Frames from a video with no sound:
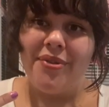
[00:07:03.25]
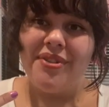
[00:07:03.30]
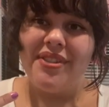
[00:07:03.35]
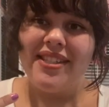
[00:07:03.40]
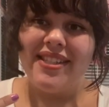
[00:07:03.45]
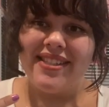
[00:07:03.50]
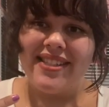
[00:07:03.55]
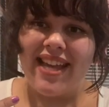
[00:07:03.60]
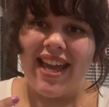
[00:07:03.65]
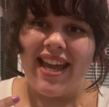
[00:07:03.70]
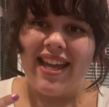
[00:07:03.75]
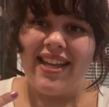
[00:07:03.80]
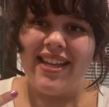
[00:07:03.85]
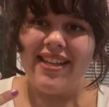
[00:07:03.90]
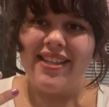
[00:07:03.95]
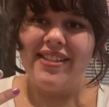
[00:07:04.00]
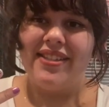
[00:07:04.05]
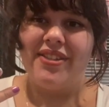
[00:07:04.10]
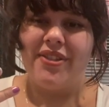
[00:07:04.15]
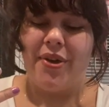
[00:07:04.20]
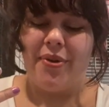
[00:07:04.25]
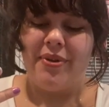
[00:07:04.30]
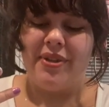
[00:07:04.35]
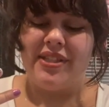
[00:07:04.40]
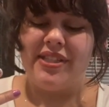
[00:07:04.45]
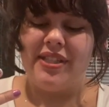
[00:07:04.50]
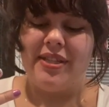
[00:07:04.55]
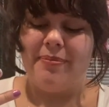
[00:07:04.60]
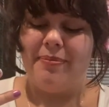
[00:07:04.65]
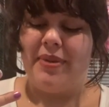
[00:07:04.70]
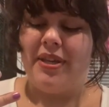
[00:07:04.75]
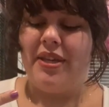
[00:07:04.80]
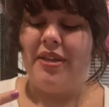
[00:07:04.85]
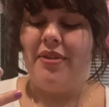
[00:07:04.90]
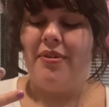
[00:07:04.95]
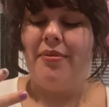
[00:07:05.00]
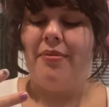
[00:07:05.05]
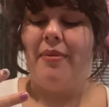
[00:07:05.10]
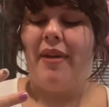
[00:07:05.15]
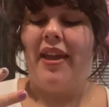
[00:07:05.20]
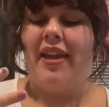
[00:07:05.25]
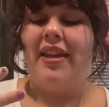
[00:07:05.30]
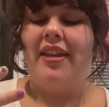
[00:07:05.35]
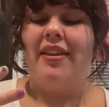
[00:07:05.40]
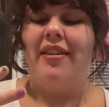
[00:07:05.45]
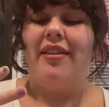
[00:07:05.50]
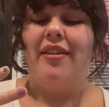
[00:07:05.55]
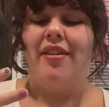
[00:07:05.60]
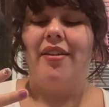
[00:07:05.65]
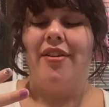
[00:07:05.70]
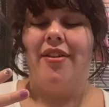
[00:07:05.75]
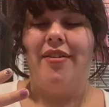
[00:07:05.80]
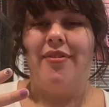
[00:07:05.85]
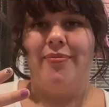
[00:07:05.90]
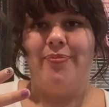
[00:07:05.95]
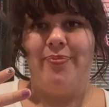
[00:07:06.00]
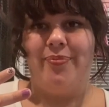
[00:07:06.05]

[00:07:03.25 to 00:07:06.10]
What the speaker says: today is going to be right here,